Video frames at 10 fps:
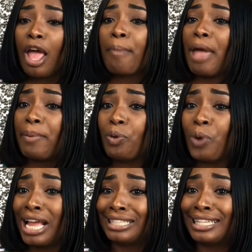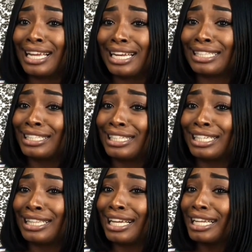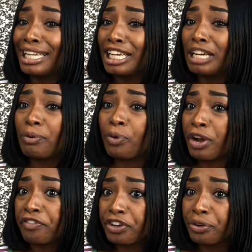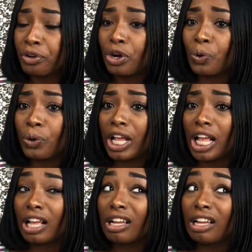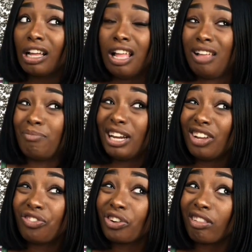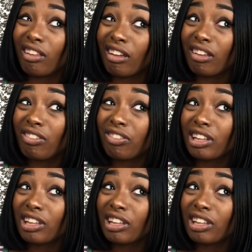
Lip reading: maybe ways to get into the club or wherever you're going, money for Lyft,